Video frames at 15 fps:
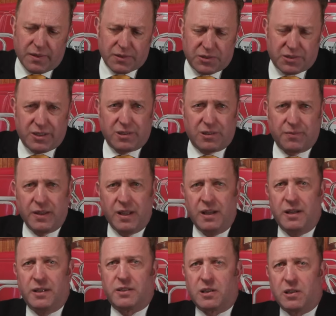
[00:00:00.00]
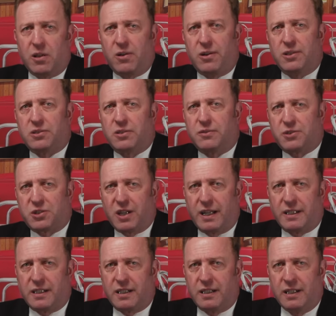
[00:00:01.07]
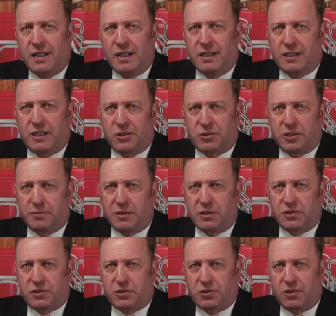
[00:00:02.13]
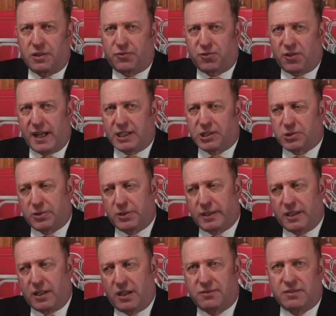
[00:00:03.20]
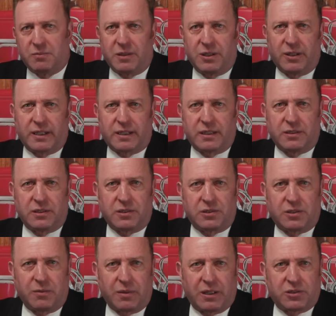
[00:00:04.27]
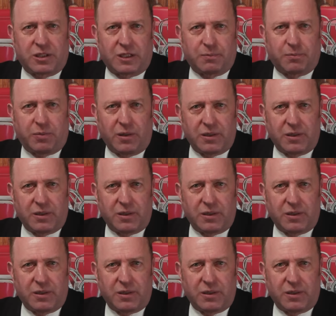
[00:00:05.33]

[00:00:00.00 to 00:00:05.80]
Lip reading: Still, the loss of China contributes to the fracturing of American domestic